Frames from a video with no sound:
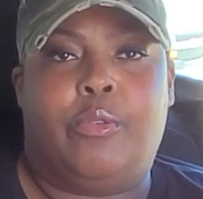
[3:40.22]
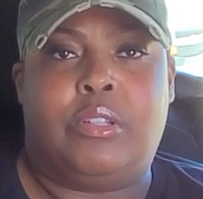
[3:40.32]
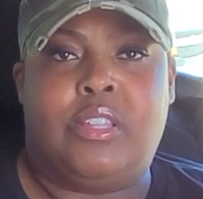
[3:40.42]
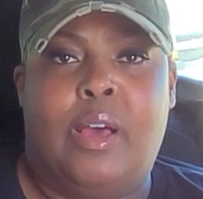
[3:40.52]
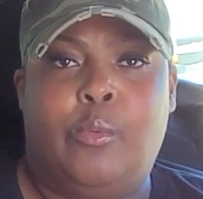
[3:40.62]

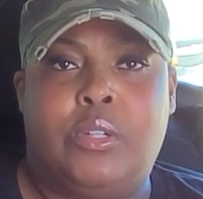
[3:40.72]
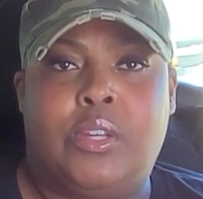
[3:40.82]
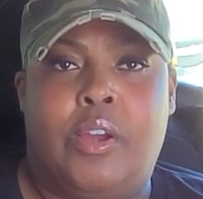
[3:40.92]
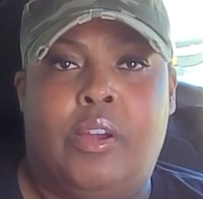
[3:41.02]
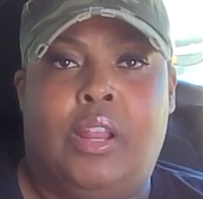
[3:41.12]
Southwest
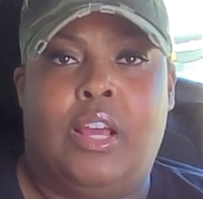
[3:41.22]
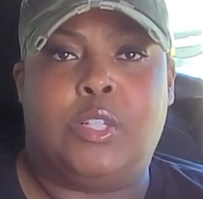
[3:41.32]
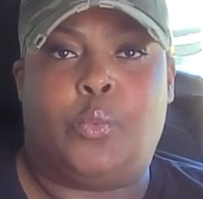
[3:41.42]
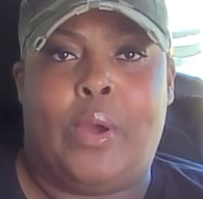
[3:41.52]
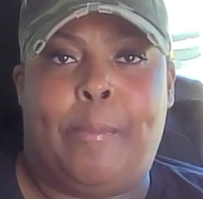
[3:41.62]

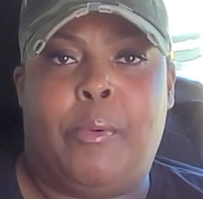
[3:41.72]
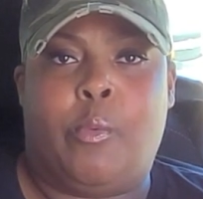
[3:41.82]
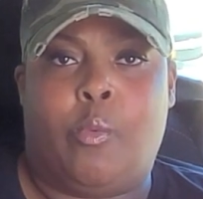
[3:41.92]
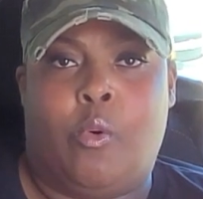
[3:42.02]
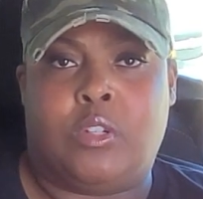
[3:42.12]
Airlines Rapid
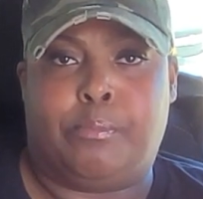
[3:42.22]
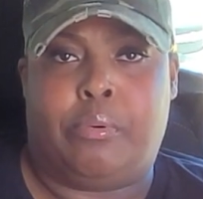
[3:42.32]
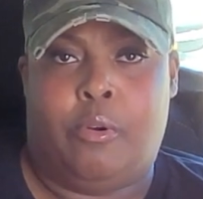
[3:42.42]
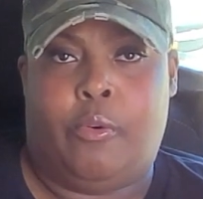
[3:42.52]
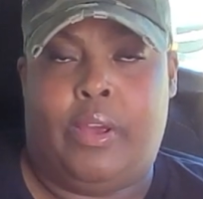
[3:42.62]
Reward
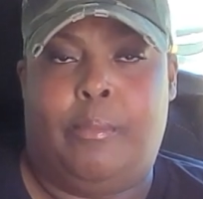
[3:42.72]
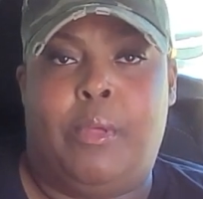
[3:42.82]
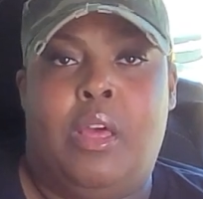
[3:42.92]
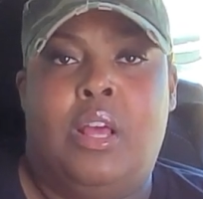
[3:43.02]
Program.